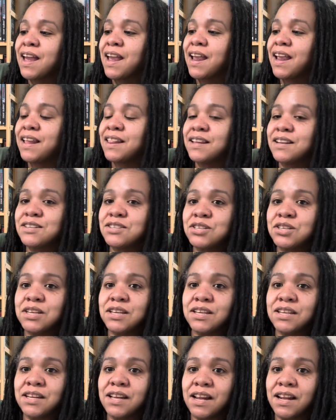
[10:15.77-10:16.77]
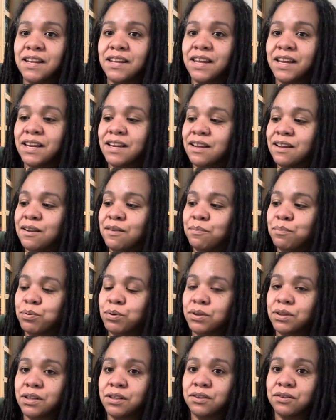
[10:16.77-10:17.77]
And then she like
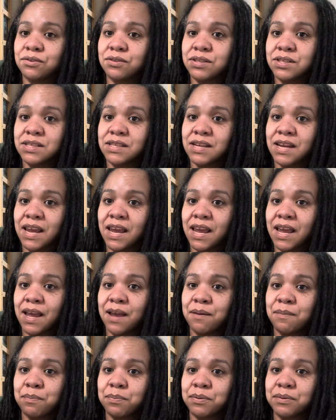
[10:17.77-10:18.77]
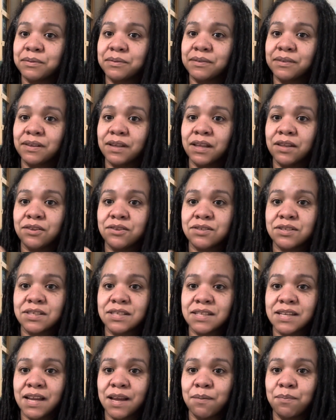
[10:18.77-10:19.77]
put the little snap. And there's a
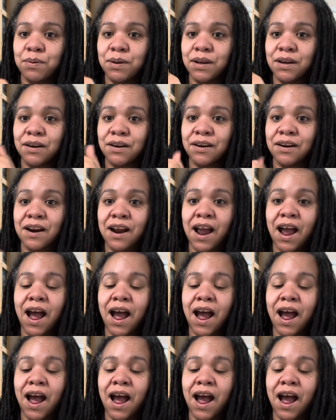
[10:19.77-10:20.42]
snap here.